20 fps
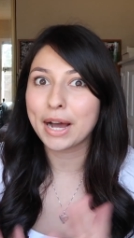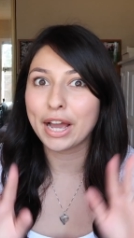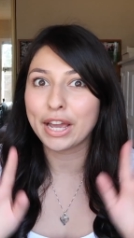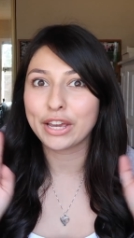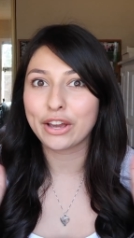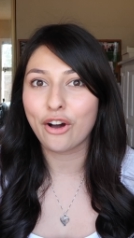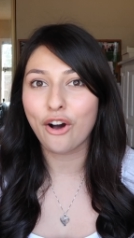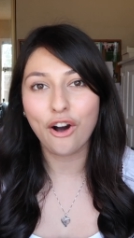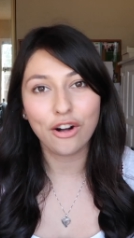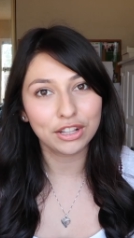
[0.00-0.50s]

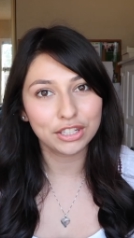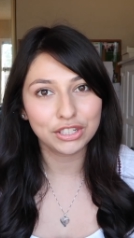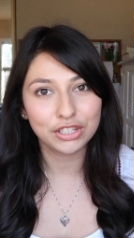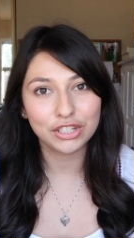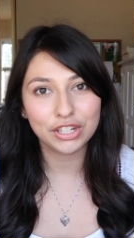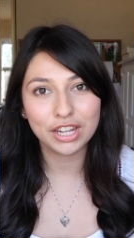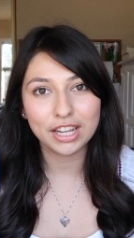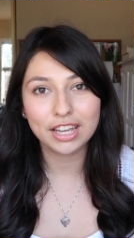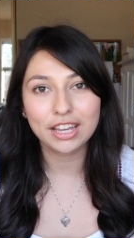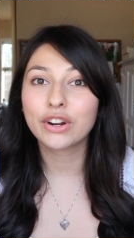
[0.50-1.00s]

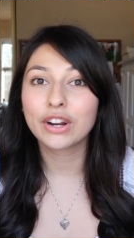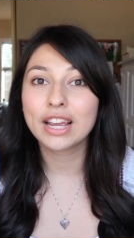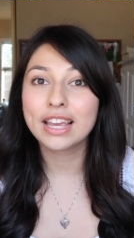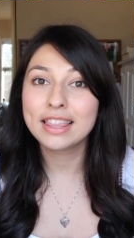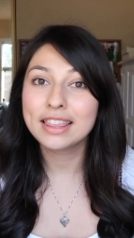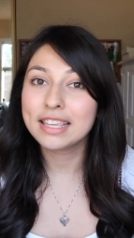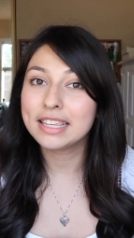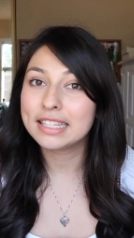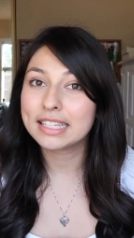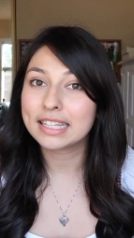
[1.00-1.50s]
biology. If you're
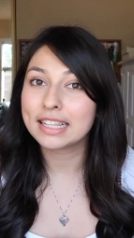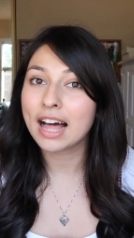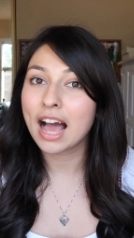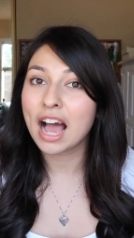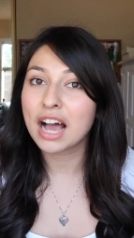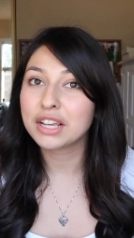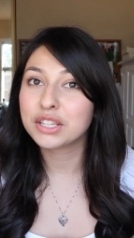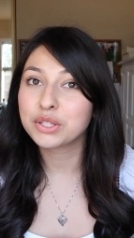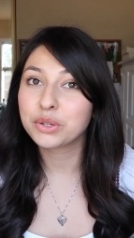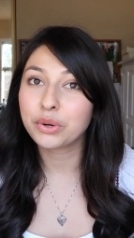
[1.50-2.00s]
in this
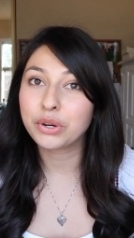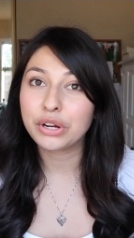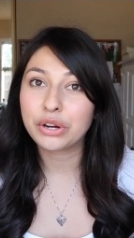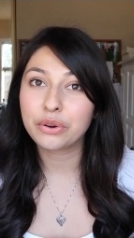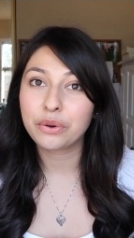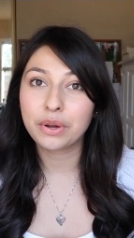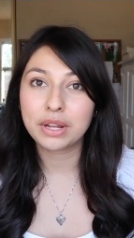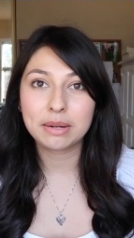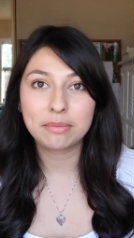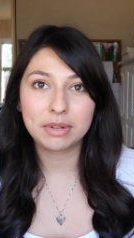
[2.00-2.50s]
class or
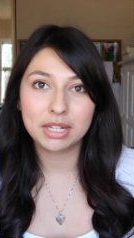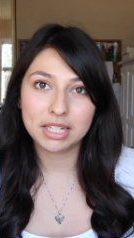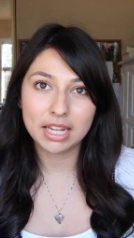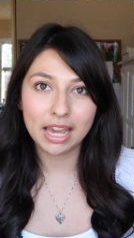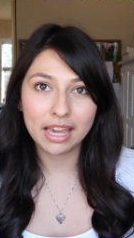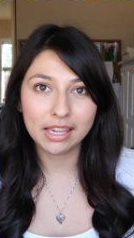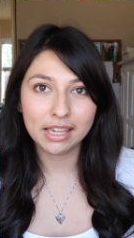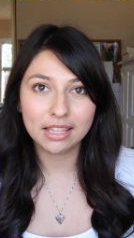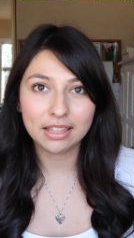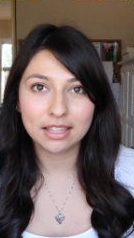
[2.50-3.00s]
you're going to be
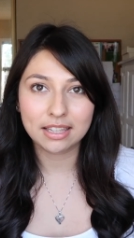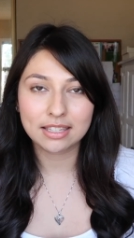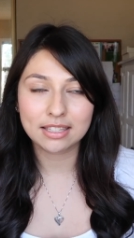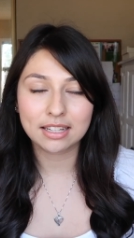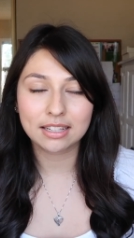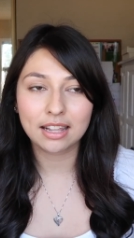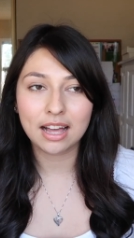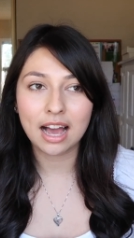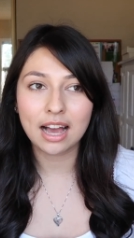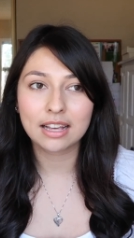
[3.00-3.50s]
taking this
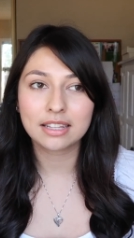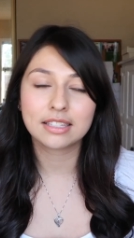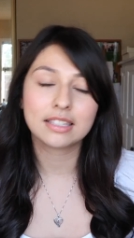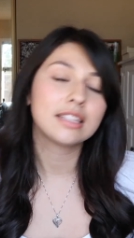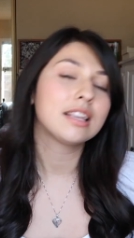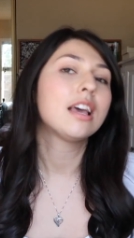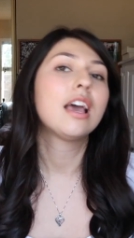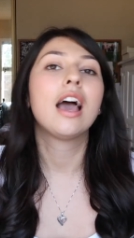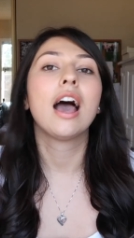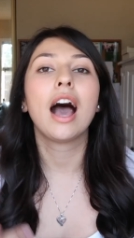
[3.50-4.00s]
class,
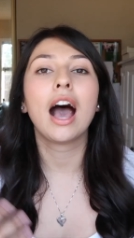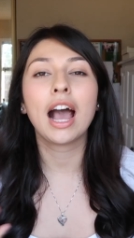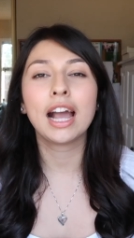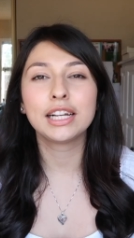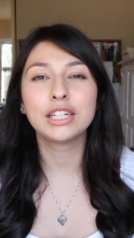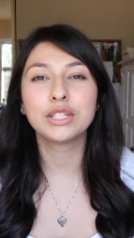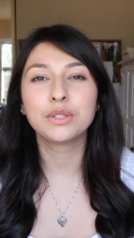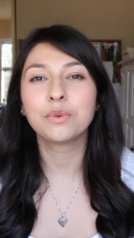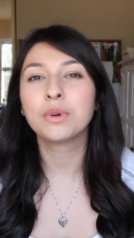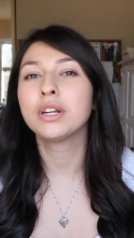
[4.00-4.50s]

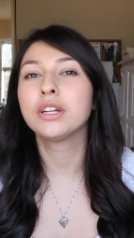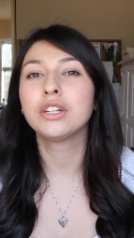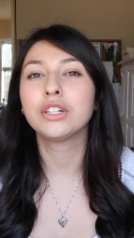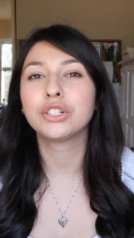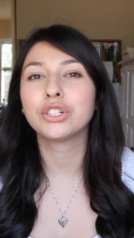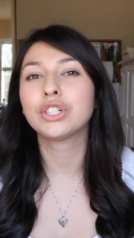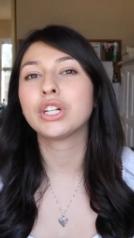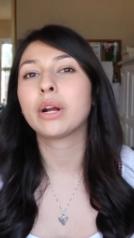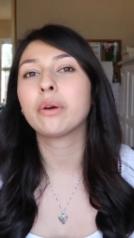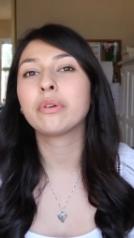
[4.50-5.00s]
I just wanted
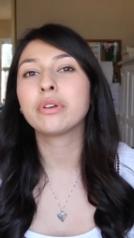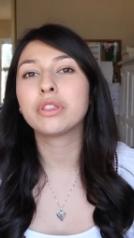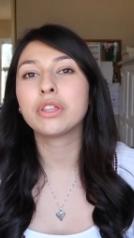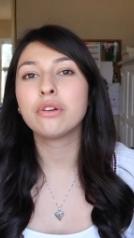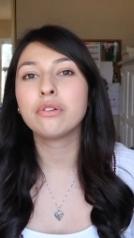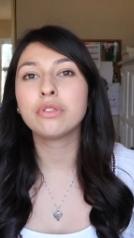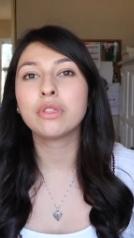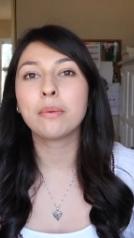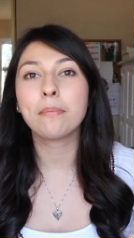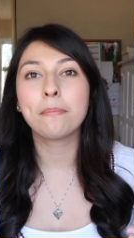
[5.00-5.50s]
to share with
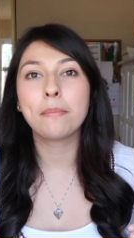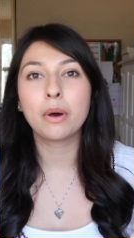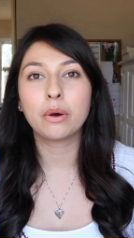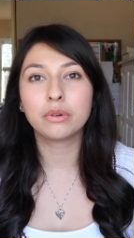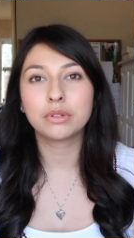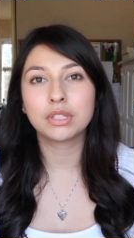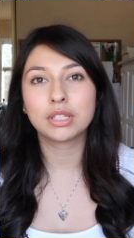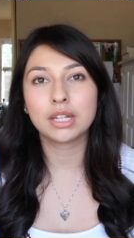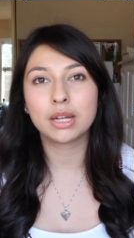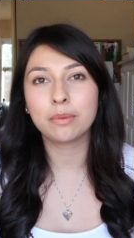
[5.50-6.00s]
you the
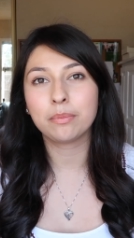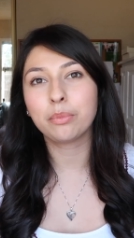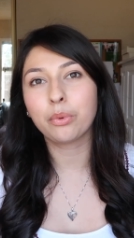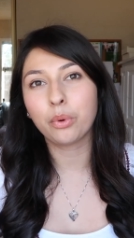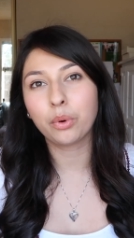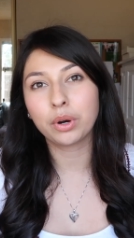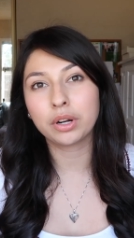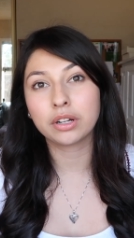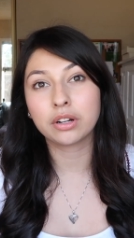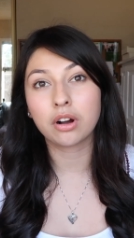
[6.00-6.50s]
most
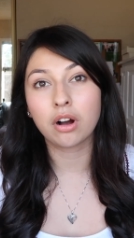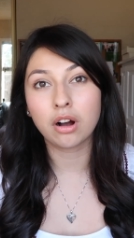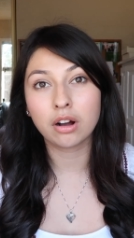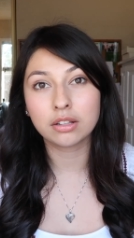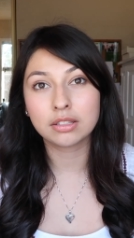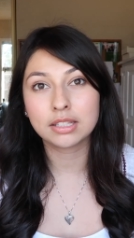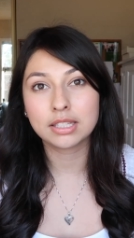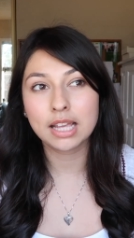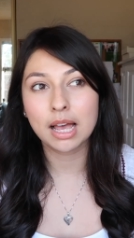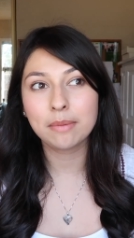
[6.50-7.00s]
important
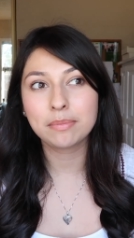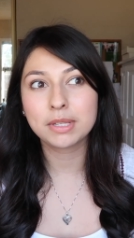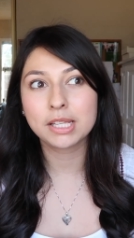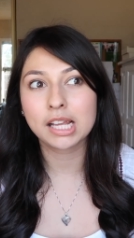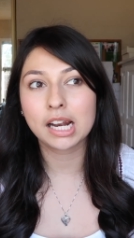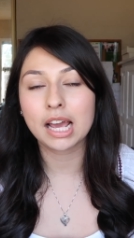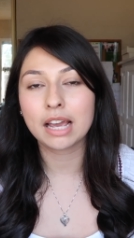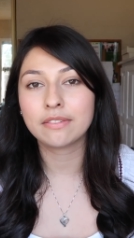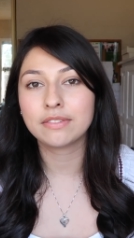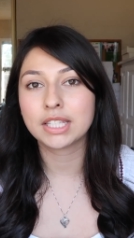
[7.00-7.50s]
concepts
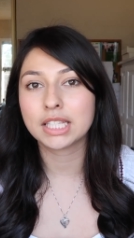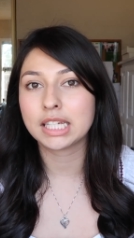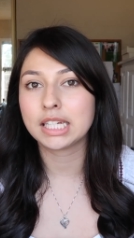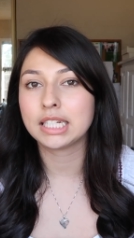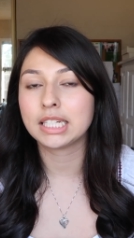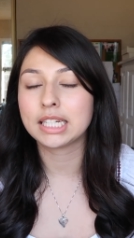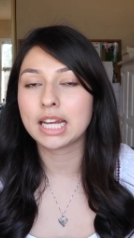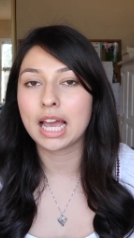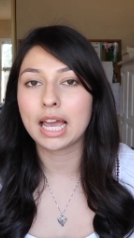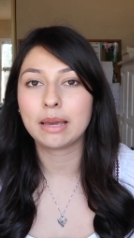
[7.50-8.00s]
that I've
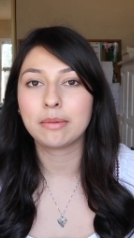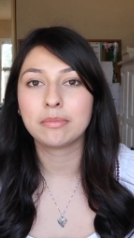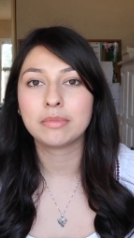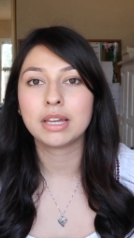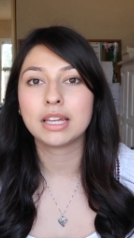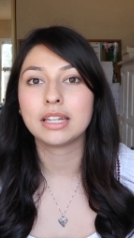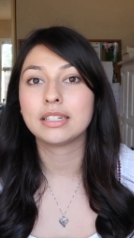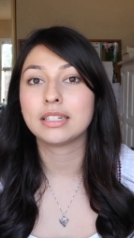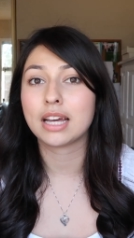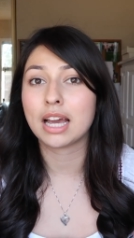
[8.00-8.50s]
seen time
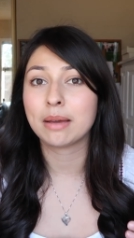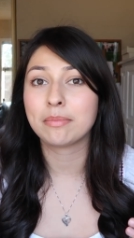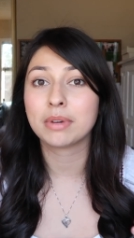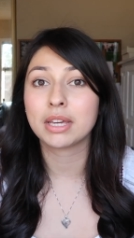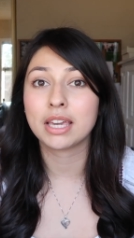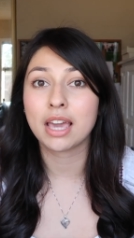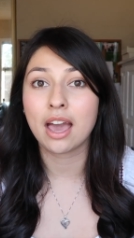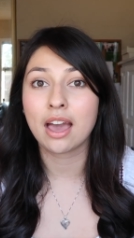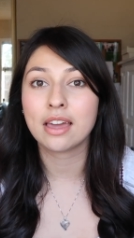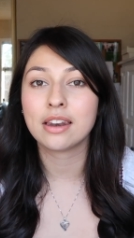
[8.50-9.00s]
and time
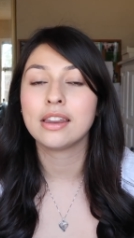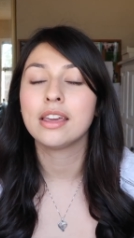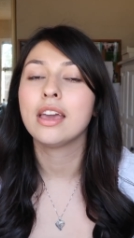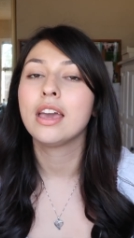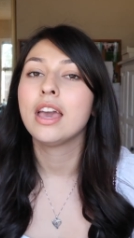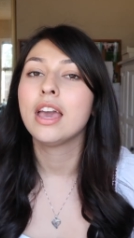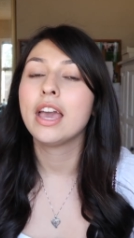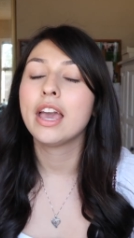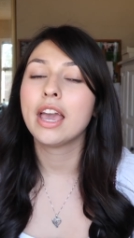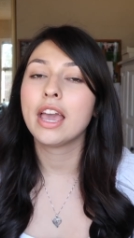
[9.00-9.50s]
again
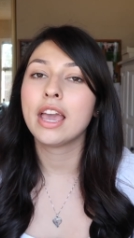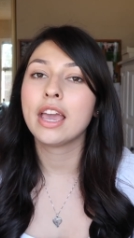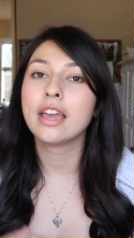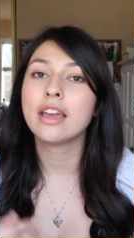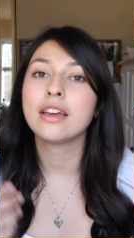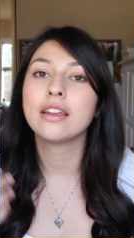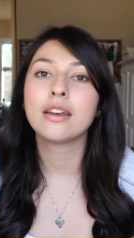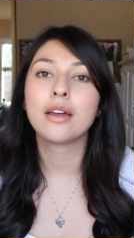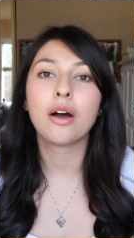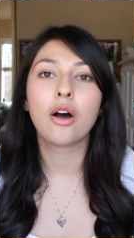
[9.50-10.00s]

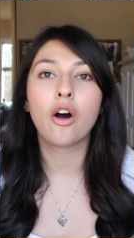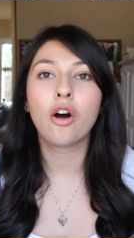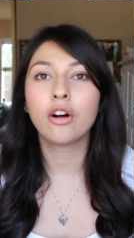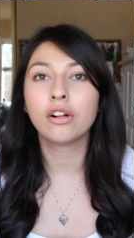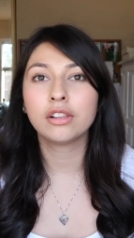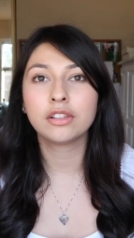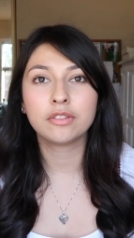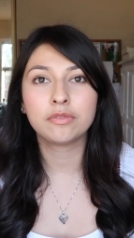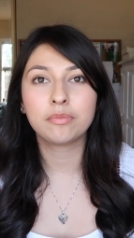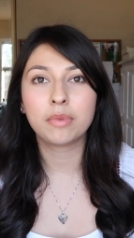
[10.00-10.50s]
in
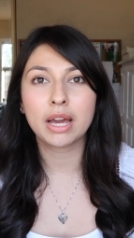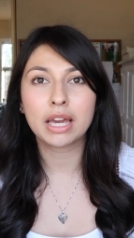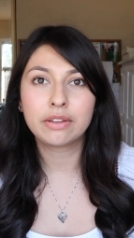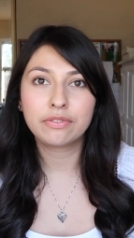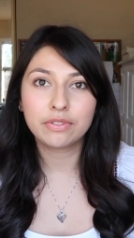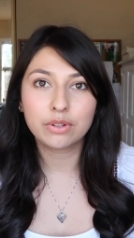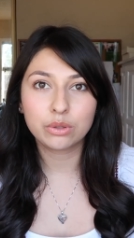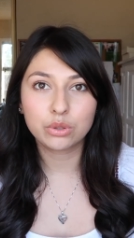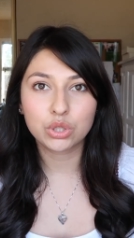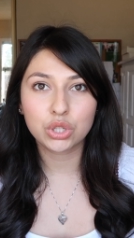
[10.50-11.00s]
all of my
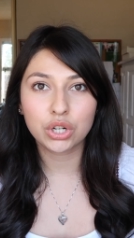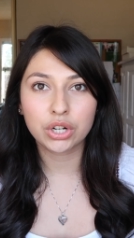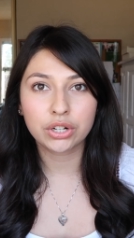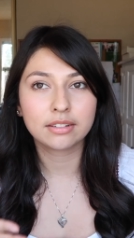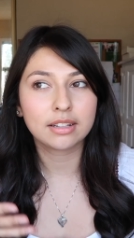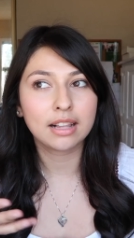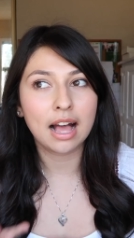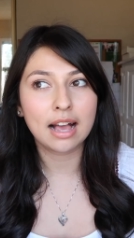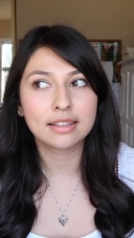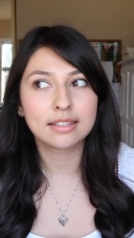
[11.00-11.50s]
future
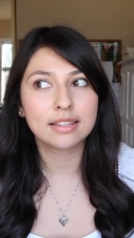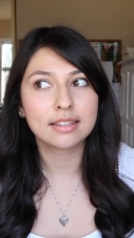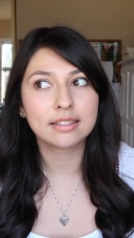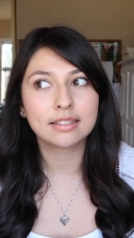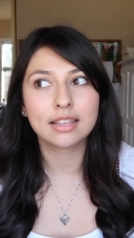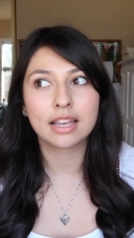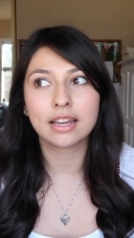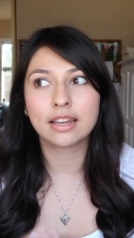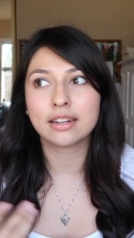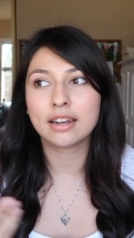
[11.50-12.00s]

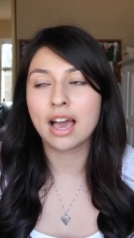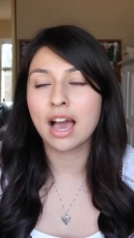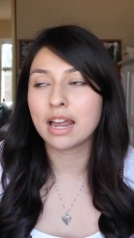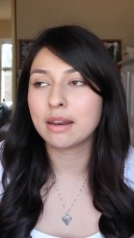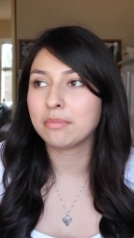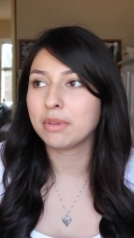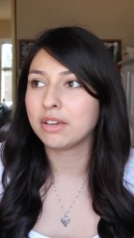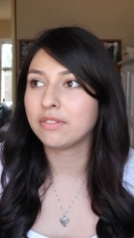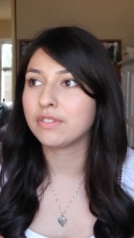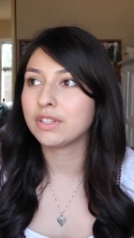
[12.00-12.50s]
classes, like
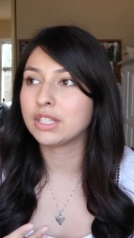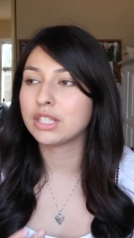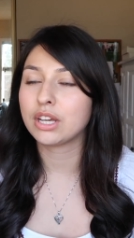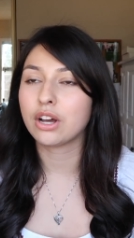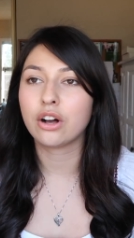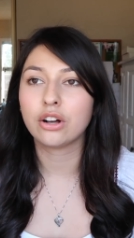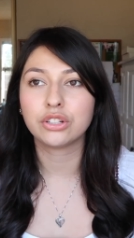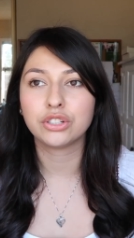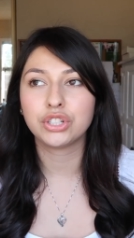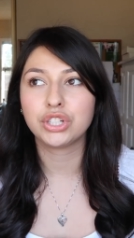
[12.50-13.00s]
anatomy,
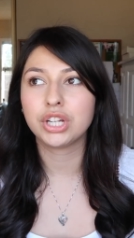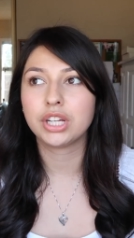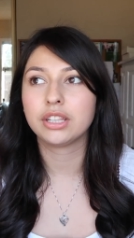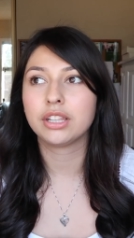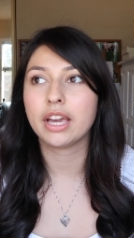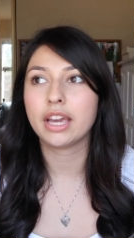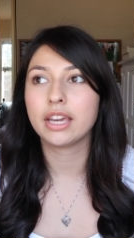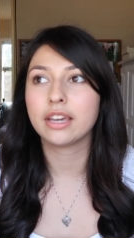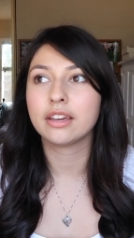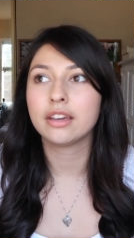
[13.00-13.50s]
physiology,
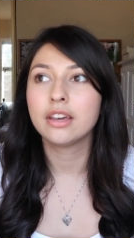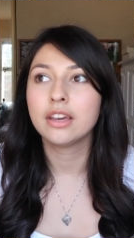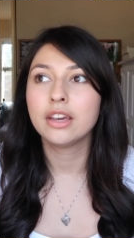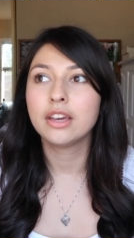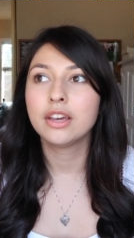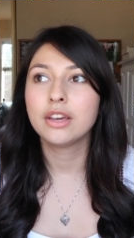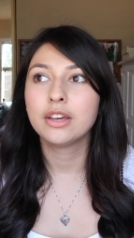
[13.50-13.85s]
like